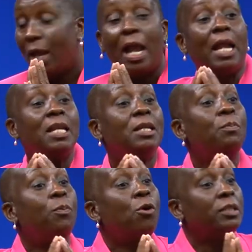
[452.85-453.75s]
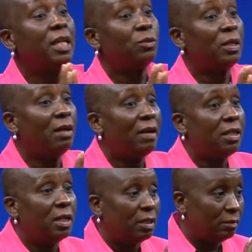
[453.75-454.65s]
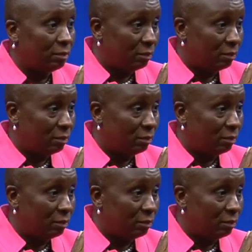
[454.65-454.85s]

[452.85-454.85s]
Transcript: And in the process, what have I done?